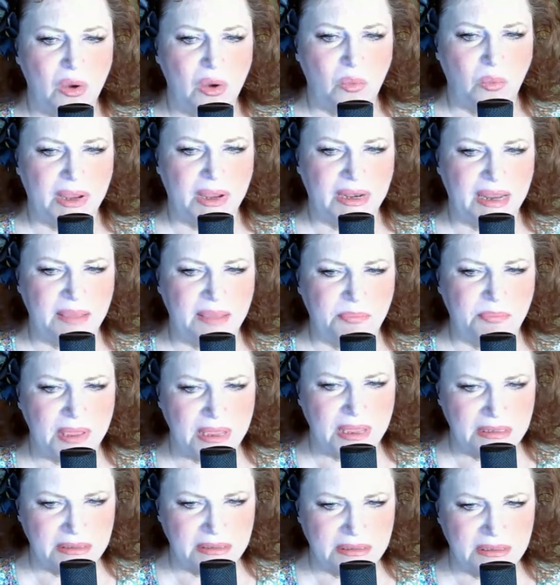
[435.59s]
when a
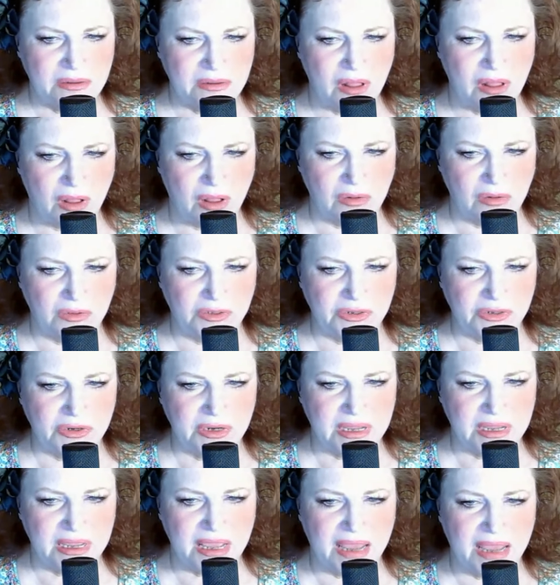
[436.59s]
pencil holder
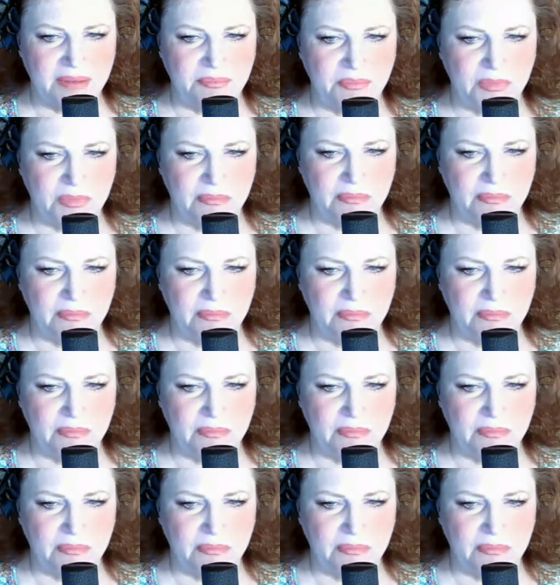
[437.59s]
he had